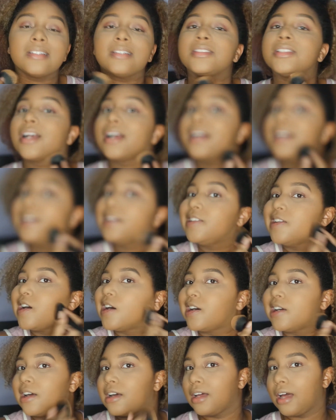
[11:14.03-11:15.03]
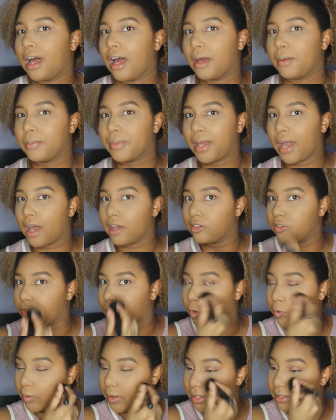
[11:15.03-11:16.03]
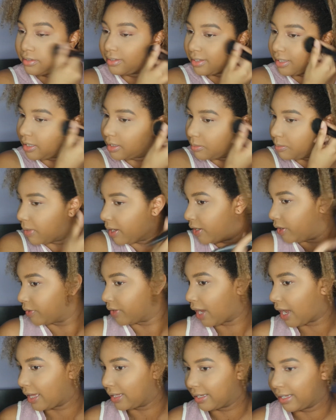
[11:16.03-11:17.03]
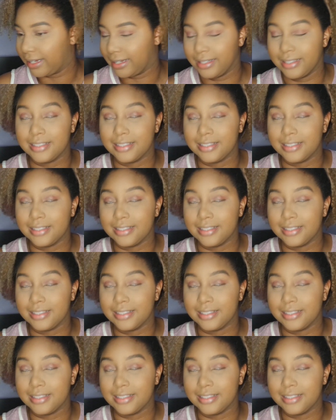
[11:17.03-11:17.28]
I'm kind of erasing my own highlight.